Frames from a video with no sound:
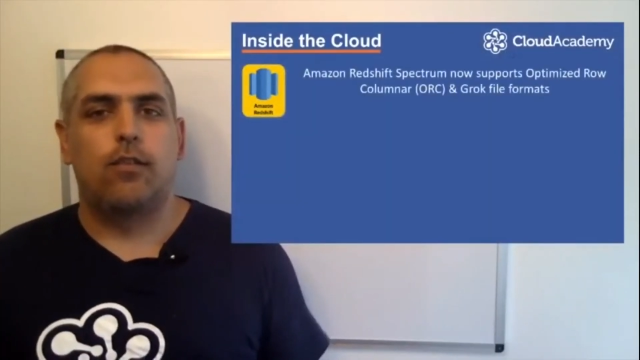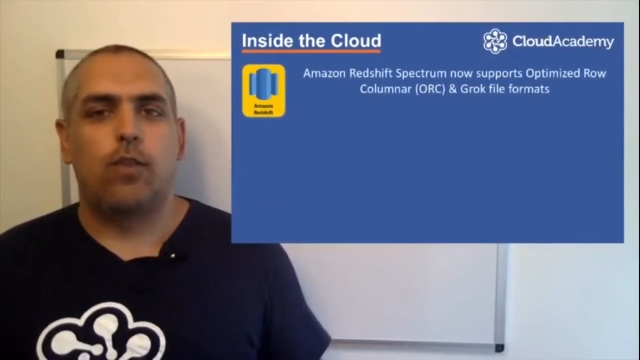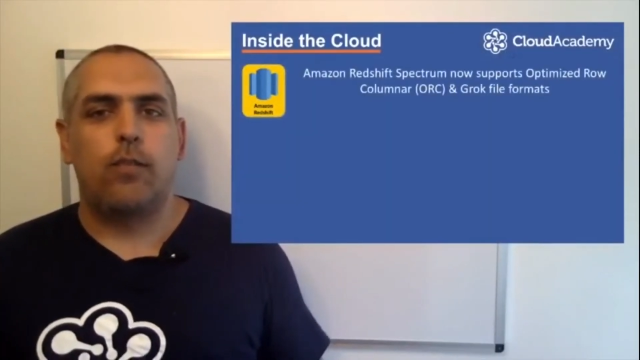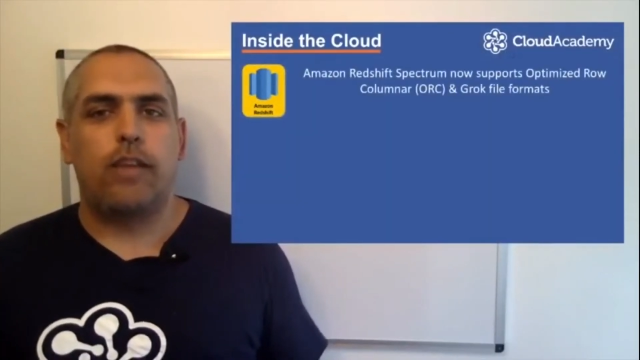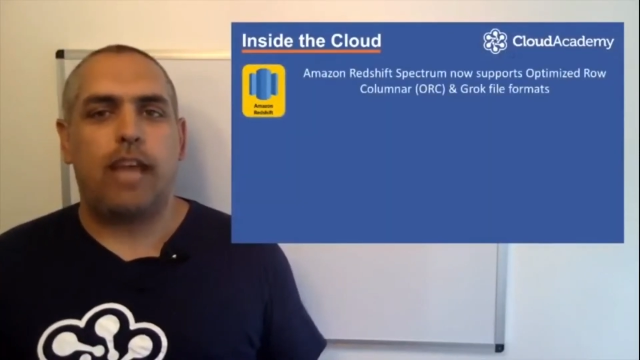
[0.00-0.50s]

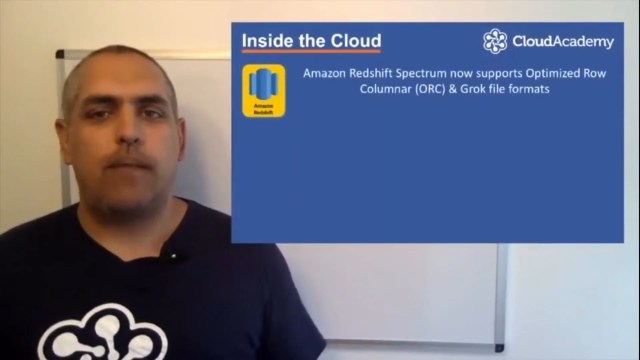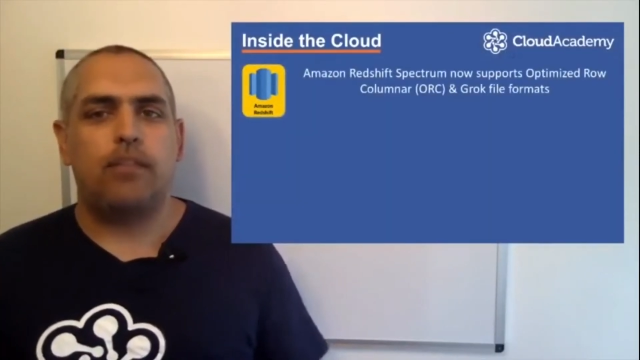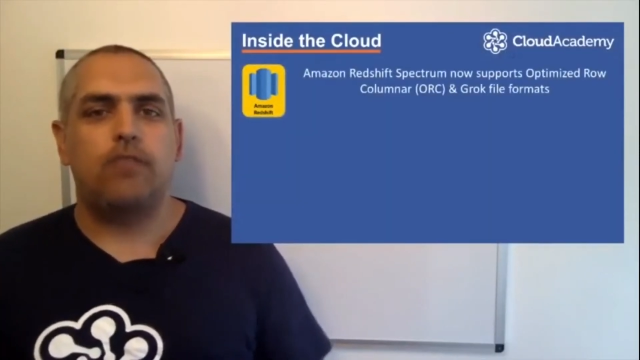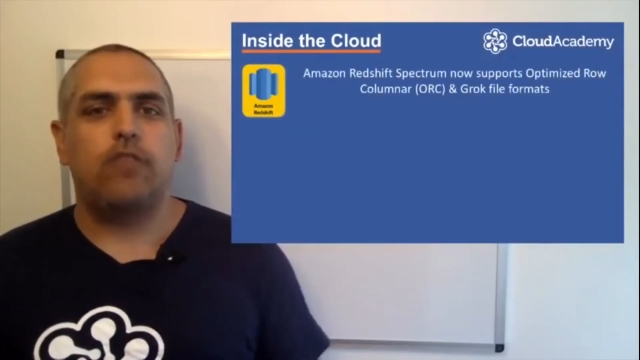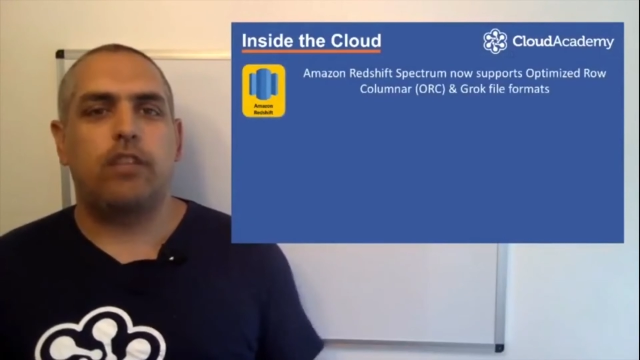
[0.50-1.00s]
whereby
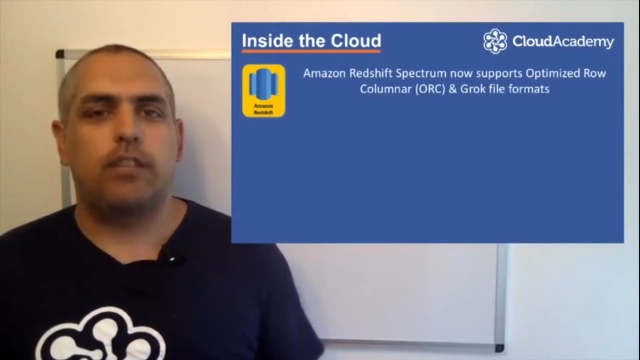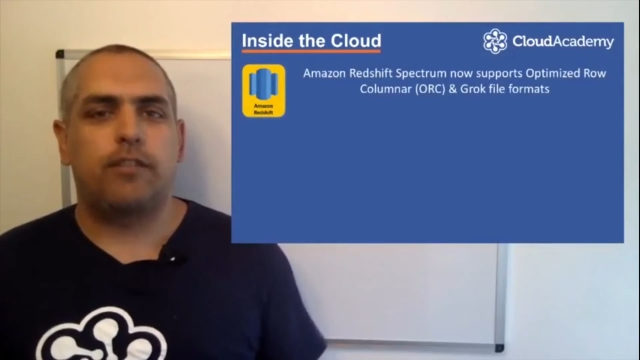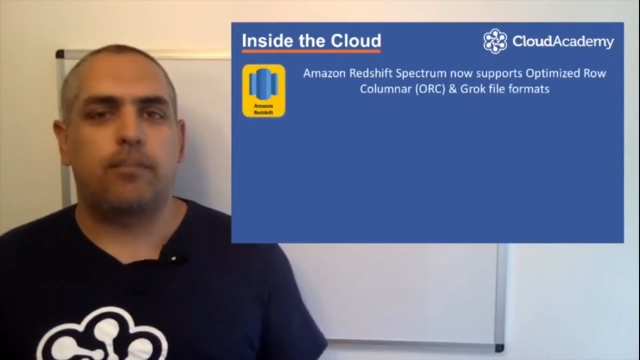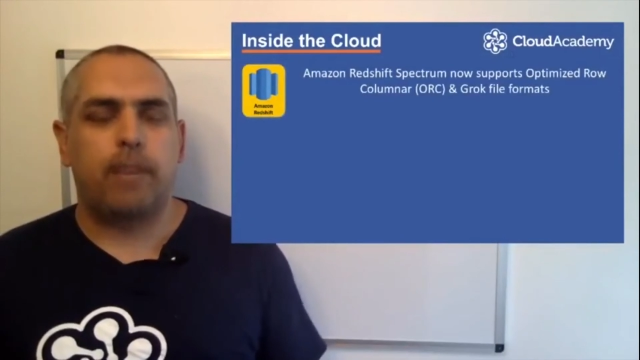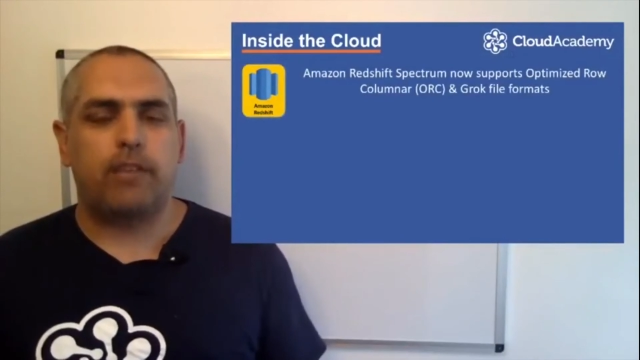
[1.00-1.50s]
Amazon Redshift
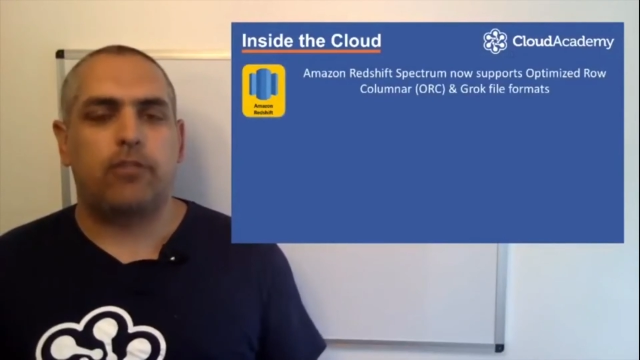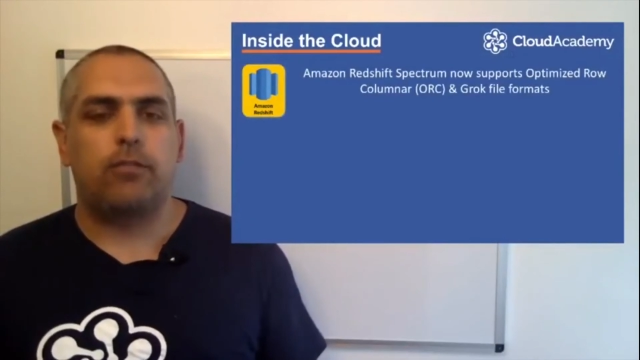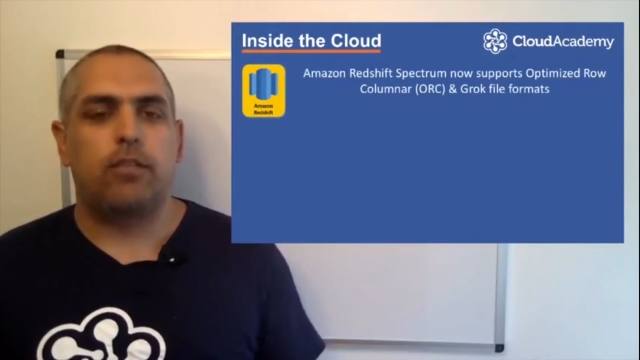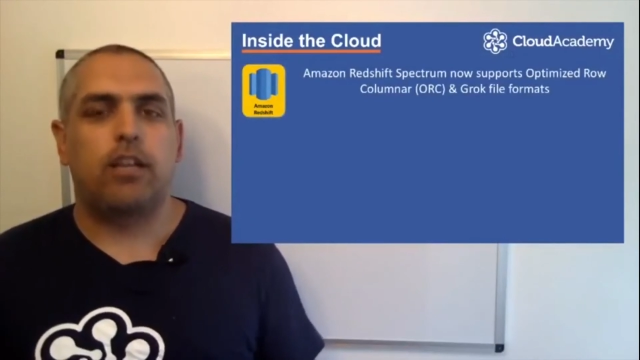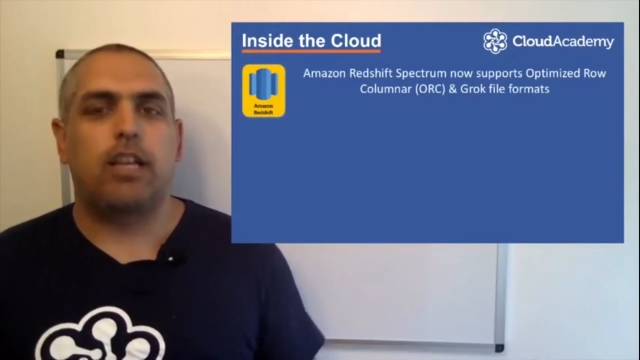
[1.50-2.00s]

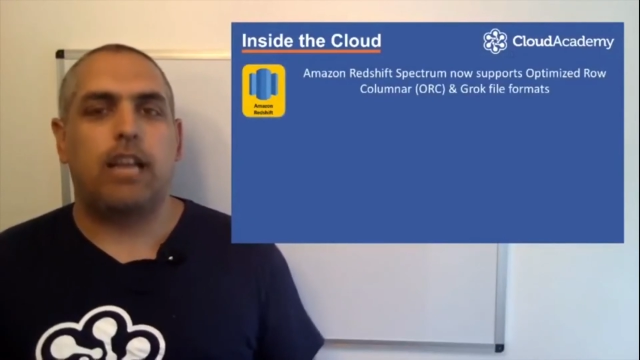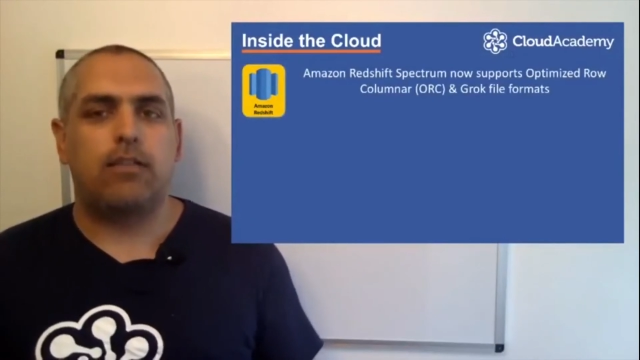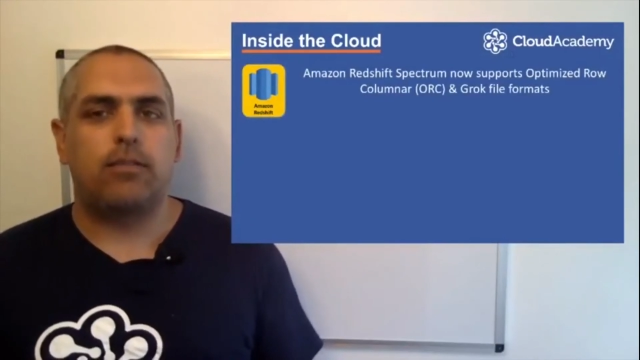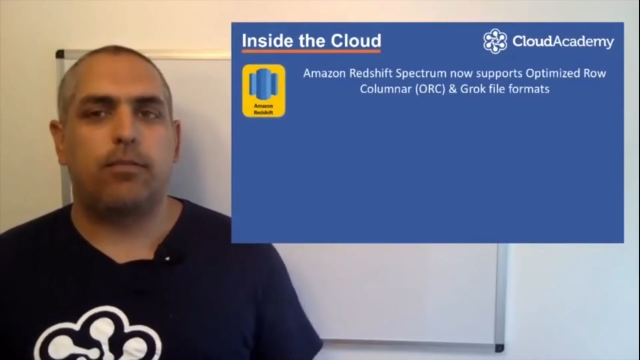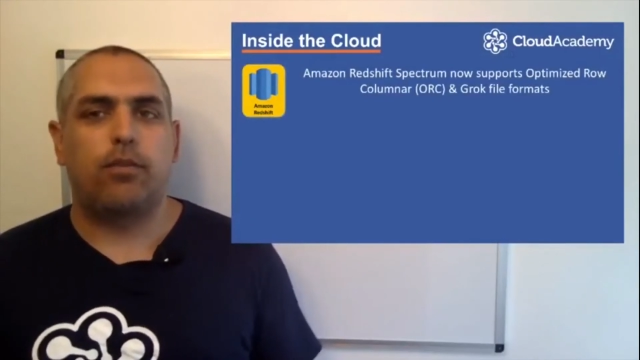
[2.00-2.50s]
Spectrum can now
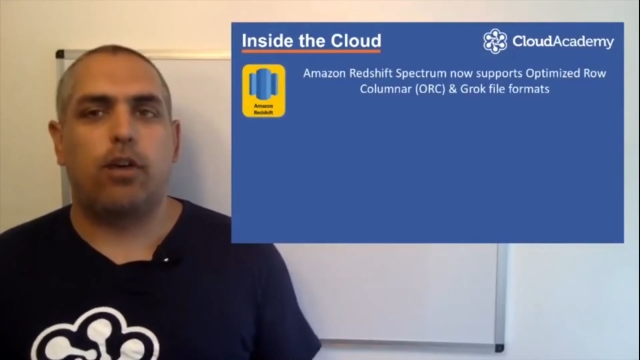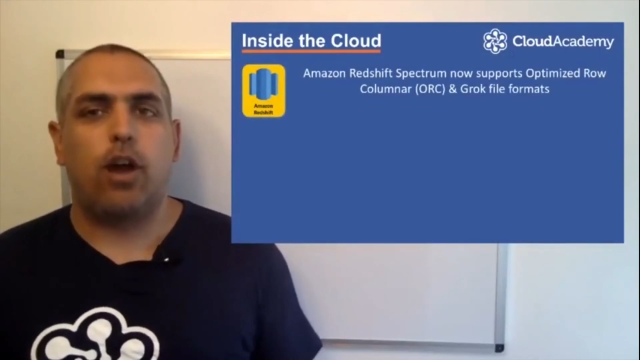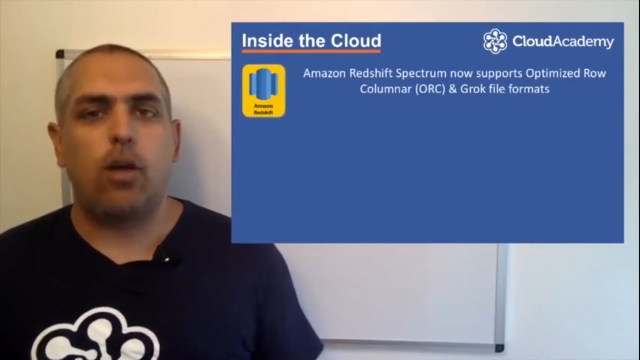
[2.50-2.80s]
support